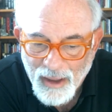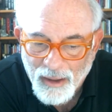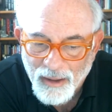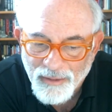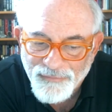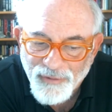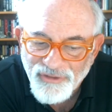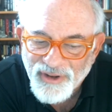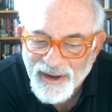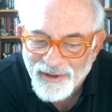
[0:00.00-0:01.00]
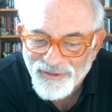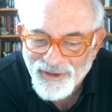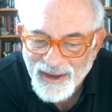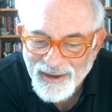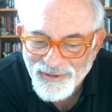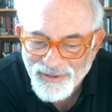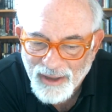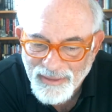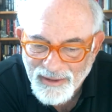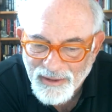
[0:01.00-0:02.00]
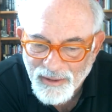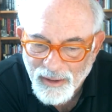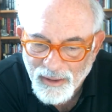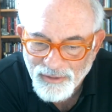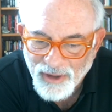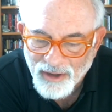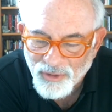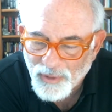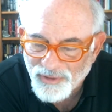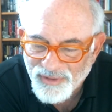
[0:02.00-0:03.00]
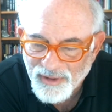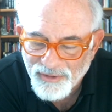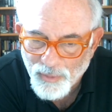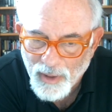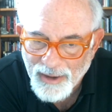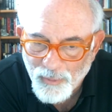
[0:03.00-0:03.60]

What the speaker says: The first thing I'll say is I think Dr. Wilson is right.